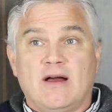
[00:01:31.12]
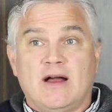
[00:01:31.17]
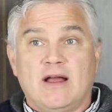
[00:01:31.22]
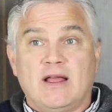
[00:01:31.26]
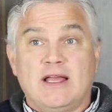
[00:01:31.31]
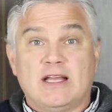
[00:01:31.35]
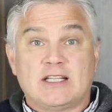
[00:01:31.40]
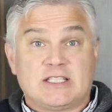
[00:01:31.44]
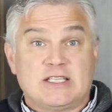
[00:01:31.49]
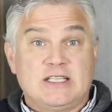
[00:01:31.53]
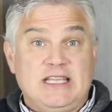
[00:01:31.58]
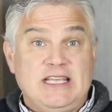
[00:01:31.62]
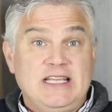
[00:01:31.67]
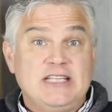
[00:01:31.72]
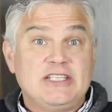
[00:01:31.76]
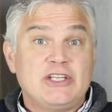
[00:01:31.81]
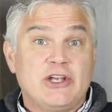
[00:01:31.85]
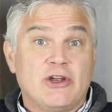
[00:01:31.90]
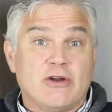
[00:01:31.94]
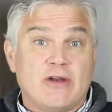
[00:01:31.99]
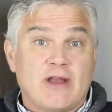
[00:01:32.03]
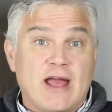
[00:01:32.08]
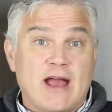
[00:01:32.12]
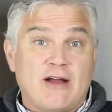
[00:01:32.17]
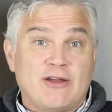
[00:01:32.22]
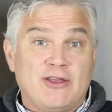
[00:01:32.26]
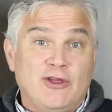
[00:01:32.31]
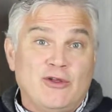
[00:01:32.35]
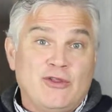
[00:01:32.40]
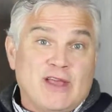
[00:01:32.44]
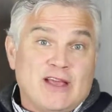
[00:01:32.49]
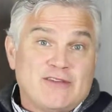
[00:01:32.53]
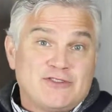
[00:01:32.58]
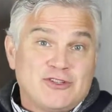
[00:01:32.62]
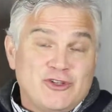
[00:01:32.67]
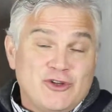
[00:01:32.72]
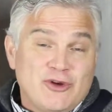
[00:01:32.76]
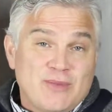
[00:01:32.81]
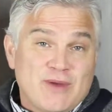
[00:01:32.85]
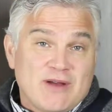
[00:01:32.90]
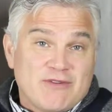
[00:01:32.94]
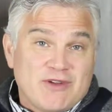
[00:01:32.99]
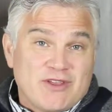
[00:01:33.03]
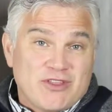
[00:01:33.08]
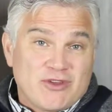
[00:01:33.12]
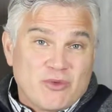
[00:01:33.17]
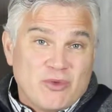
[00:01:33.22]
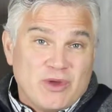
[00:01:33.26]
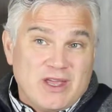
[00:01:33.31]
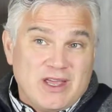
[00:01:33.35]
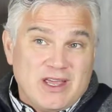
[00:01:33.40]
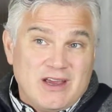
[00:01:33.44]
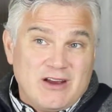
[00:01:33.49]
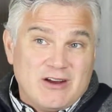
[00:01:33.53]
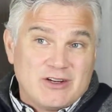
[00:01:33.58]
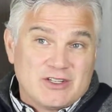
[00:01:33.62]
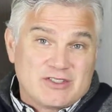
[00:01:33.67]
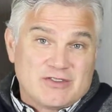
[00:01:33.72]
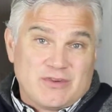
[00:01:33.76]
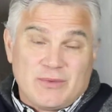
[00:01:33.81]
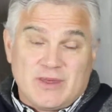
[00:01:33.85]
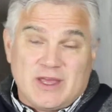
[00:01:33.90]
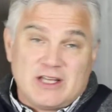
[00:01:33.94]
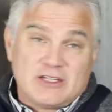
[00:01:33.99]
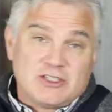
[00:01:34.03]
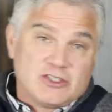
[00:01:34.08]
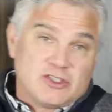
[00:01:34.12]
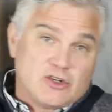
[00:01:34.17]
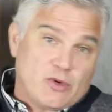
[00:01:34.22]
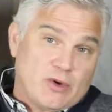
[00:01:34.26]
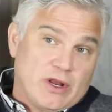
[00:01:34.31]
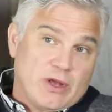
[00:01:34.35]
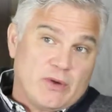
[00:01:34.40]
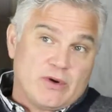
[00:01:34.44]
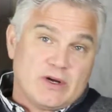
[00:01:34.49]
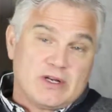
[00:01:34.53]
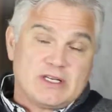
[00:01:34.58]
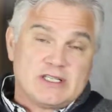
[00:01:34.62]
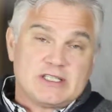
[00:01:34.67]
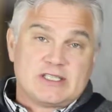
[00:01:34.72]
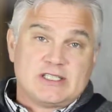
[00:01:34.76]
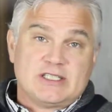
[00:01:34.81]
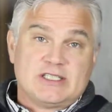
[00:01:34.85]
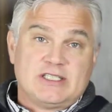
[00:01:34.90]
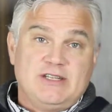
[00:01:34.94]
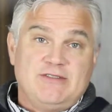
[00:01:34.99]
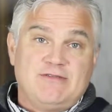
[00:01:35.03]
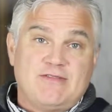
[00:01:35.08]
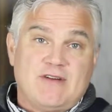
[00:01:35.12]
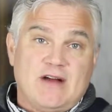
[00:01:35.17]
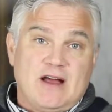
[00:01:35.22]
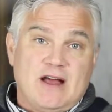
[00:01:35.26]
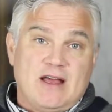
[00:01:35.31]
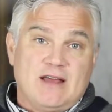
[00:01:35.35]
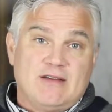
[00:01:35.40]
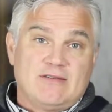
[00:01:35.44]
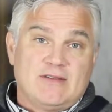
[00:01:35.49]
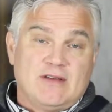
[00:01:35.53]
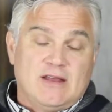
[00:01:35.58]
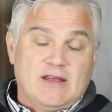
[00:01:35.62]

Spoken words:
it's easier now. You only have to do them every 3 years from the age of 21 to 65.